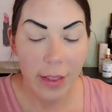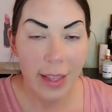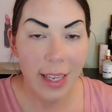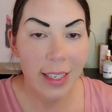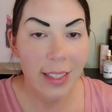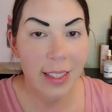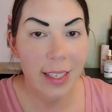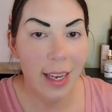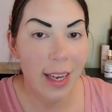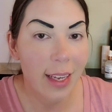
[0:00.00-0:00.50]

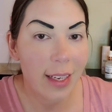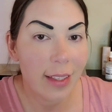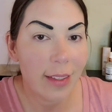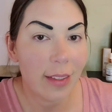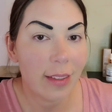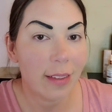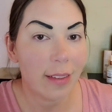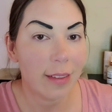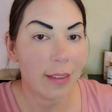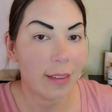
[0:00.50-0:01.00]
they said
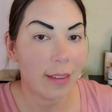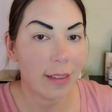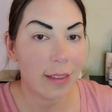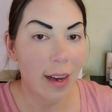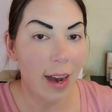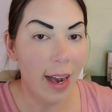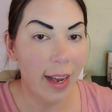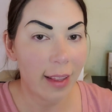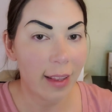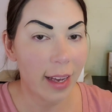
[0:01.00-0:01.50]

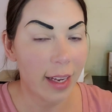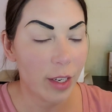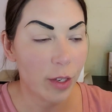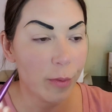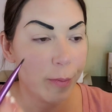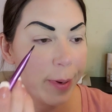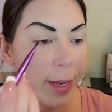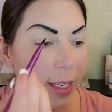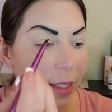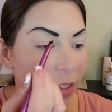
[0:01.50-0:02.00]

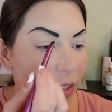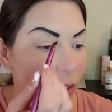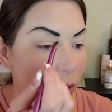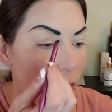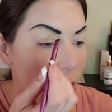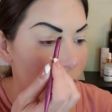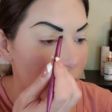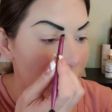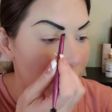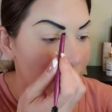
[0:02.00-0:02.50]
eyeliner
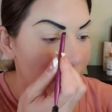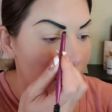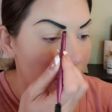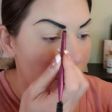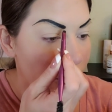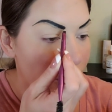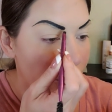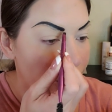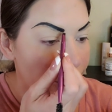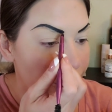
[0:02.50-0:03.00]
pencil,
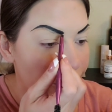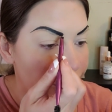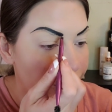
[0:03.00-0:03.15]
so.